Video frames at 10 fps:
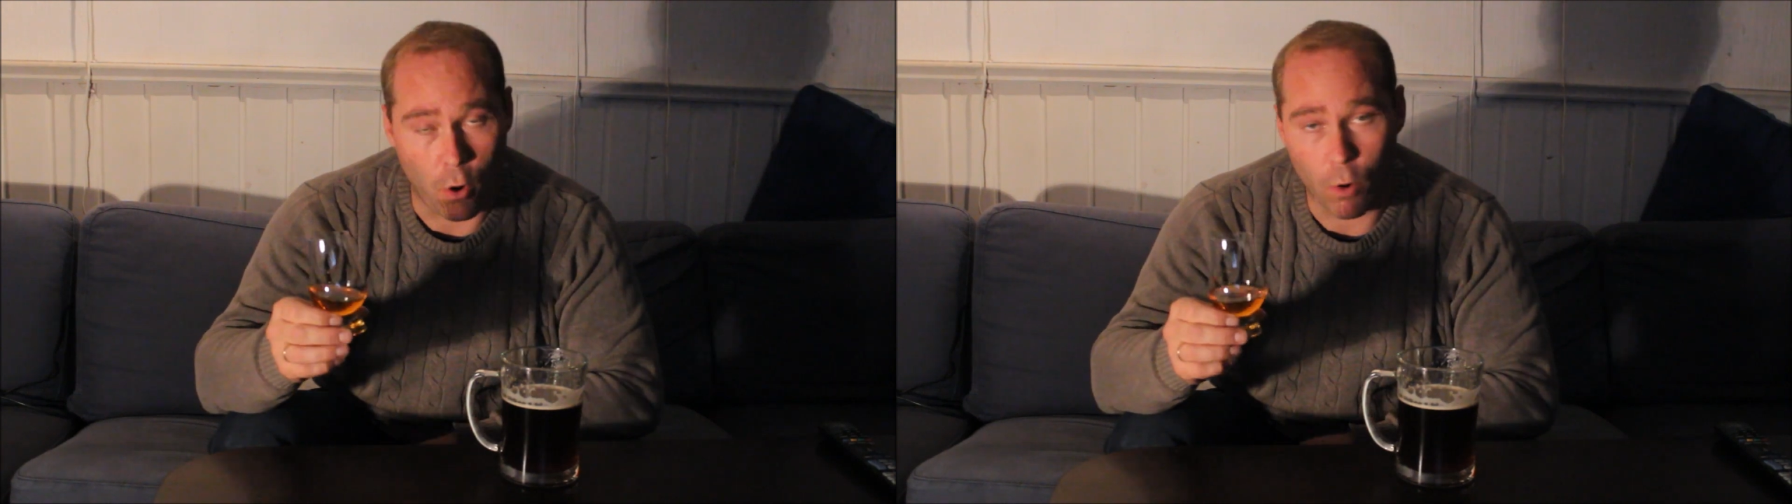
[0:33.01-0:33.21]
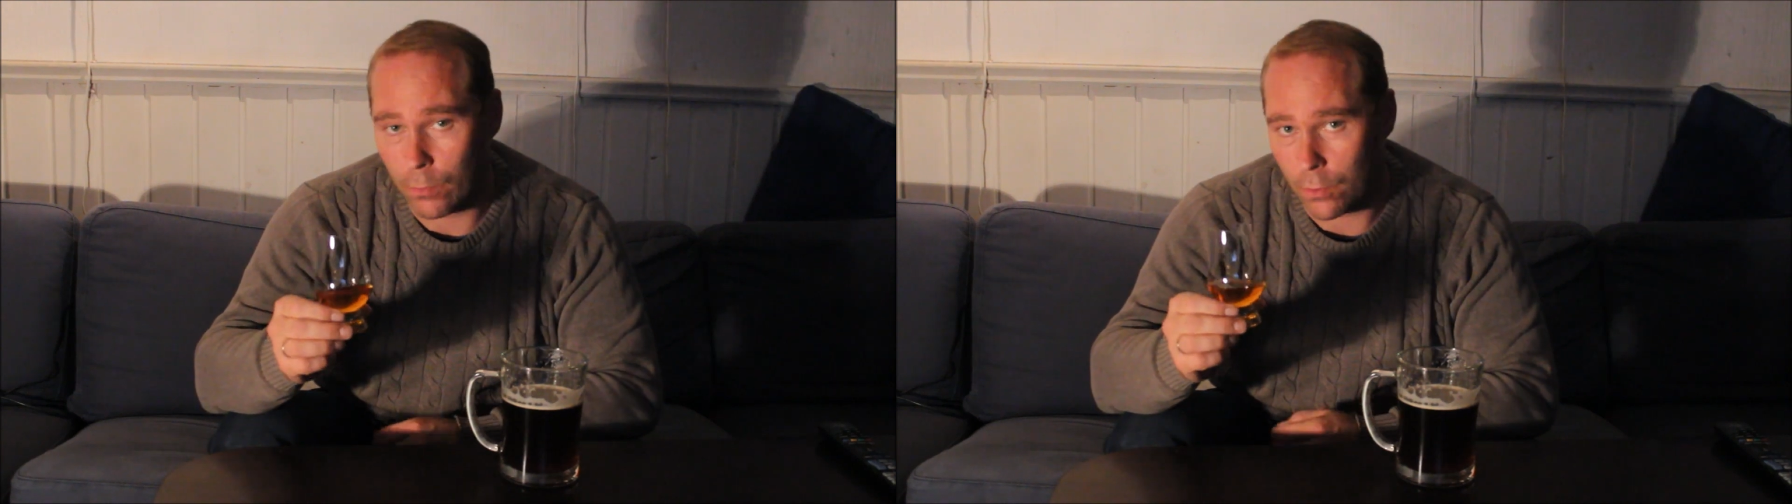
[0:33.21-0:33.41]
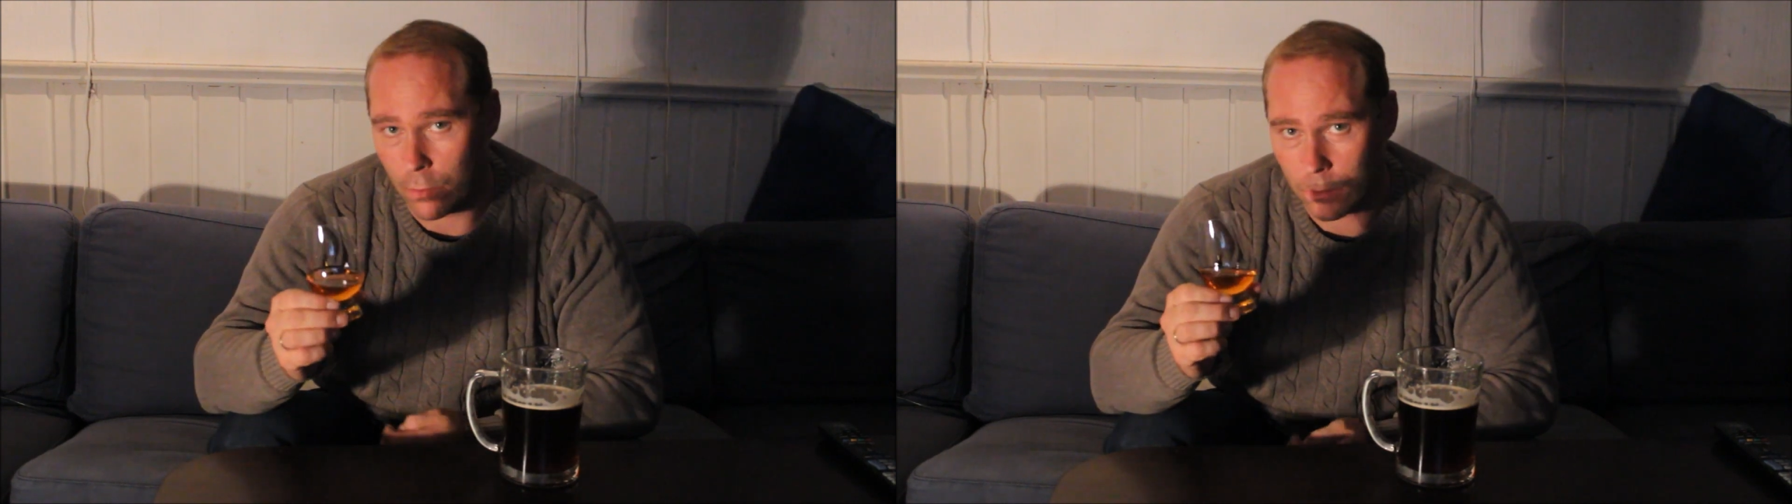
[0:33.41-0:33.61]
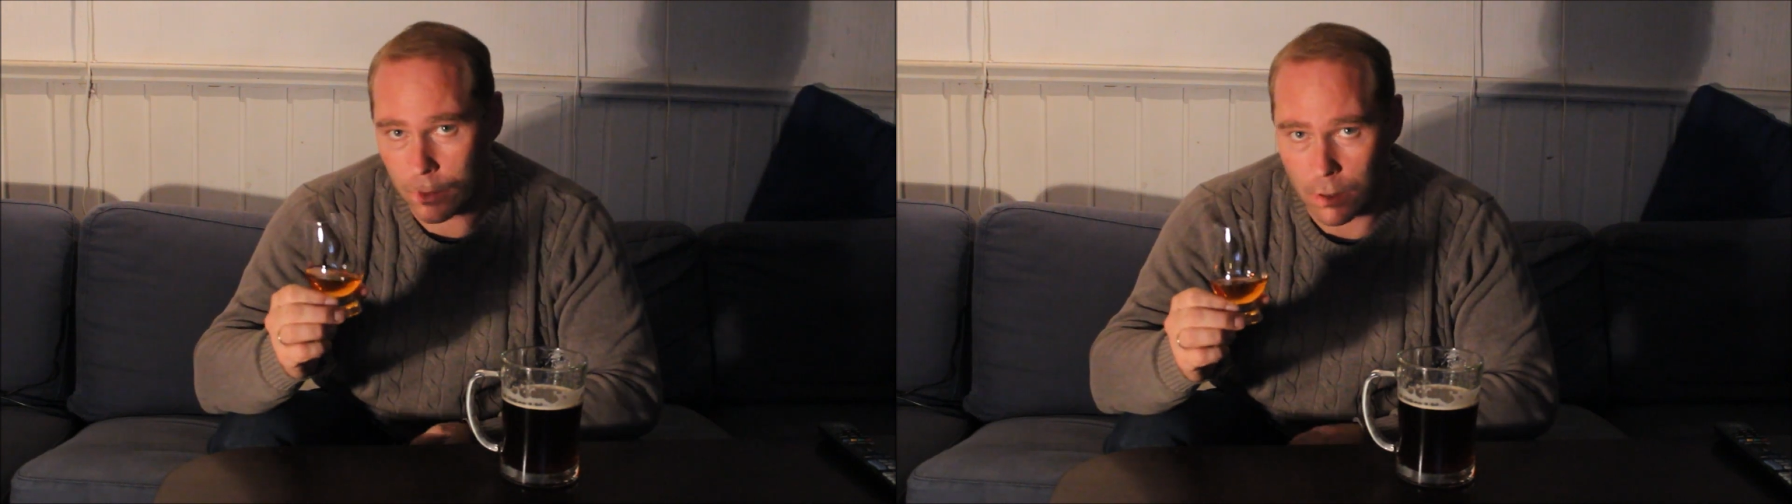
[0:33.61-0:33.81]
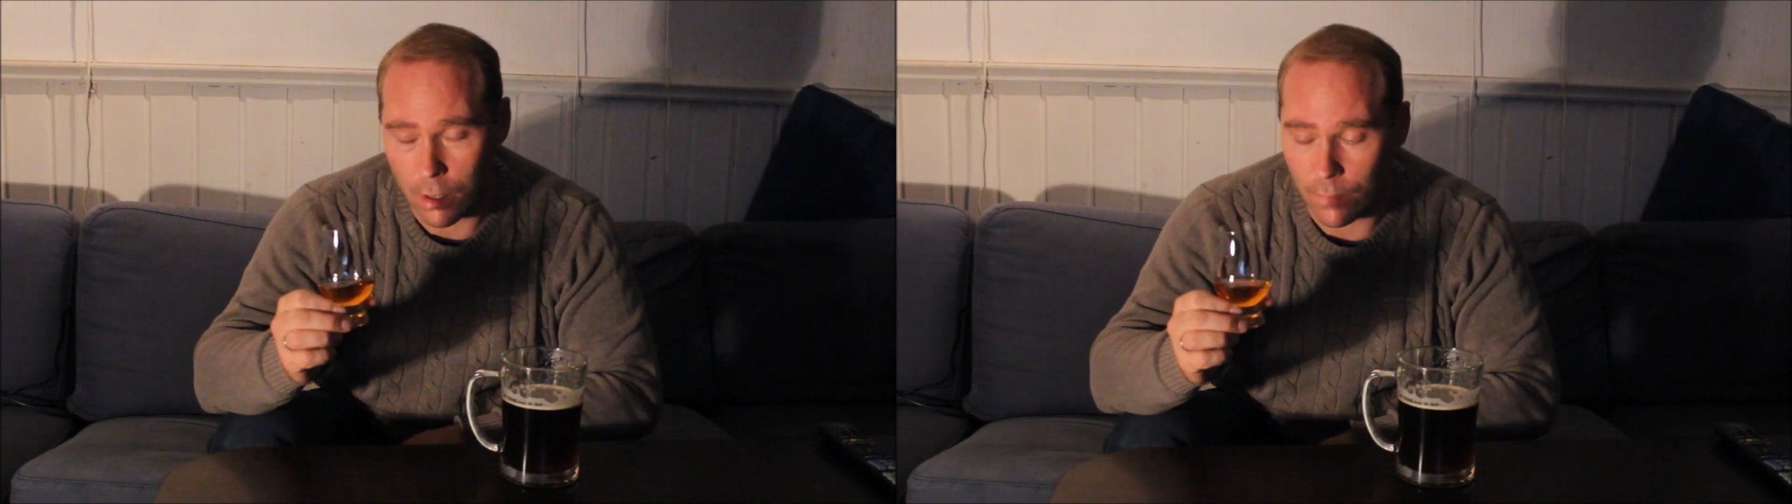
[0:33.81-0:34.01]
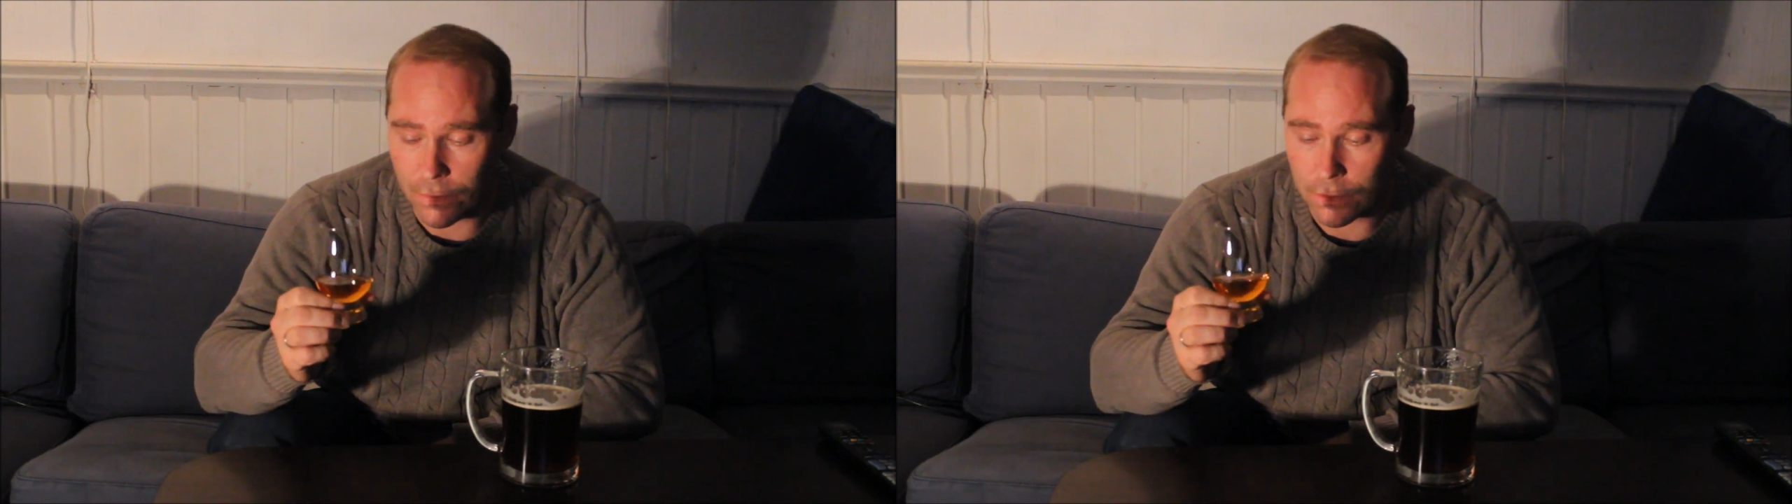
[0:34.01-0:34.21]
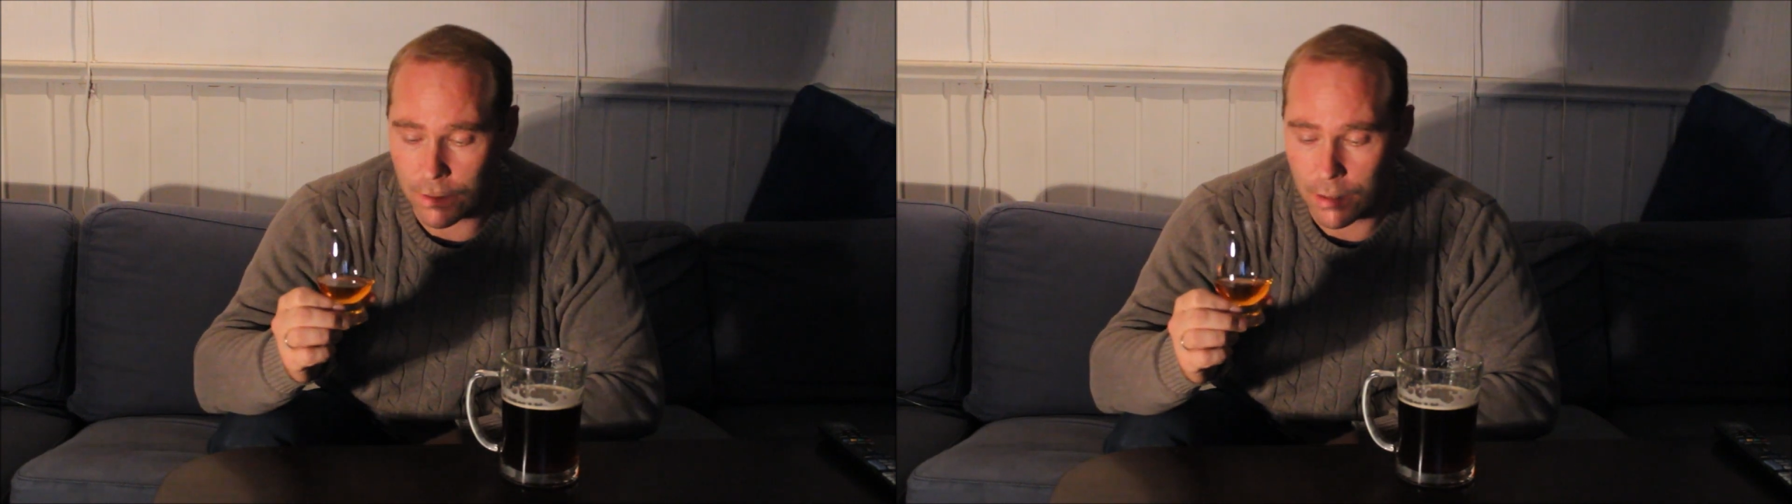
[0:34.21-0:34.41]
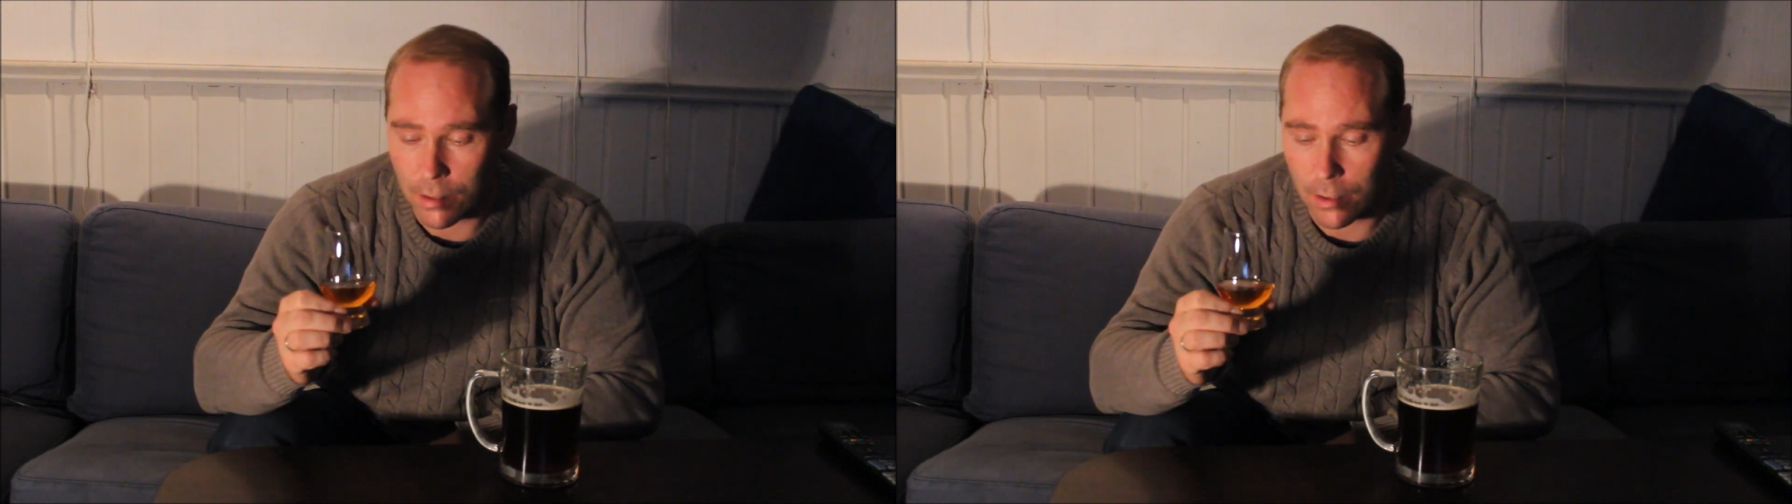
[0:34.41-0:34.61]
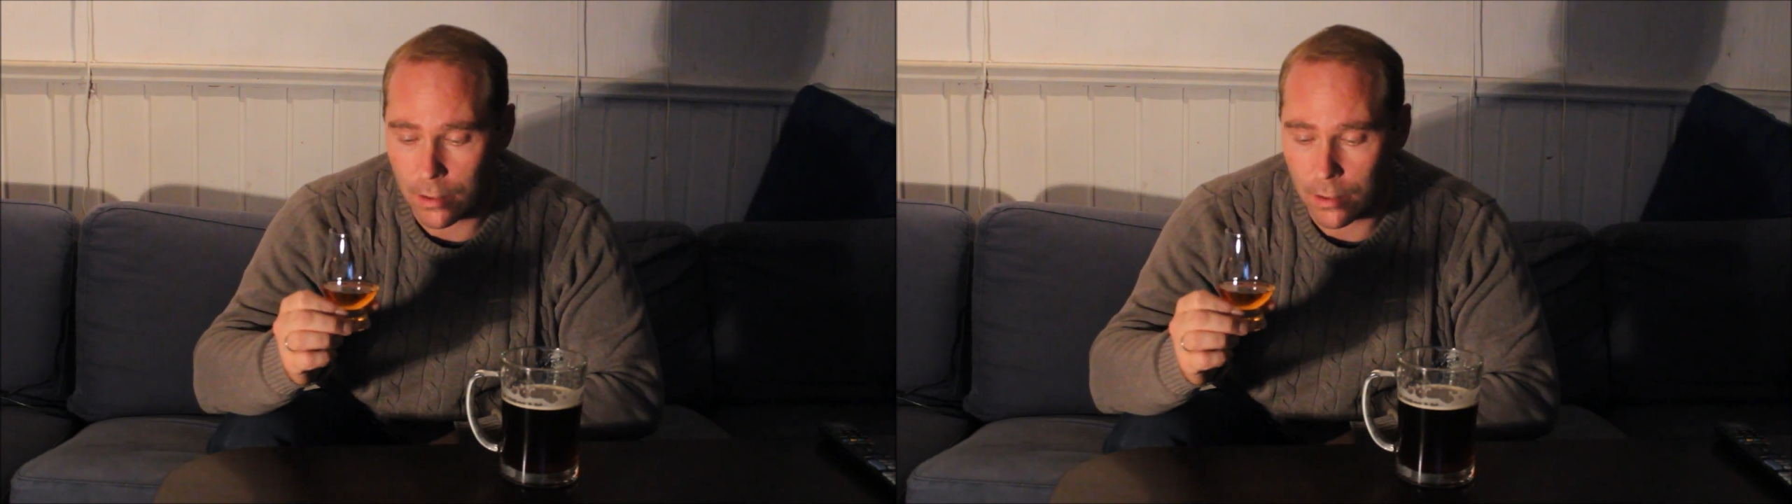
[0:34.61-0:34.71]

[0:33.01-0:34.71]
a homebrew, obviously.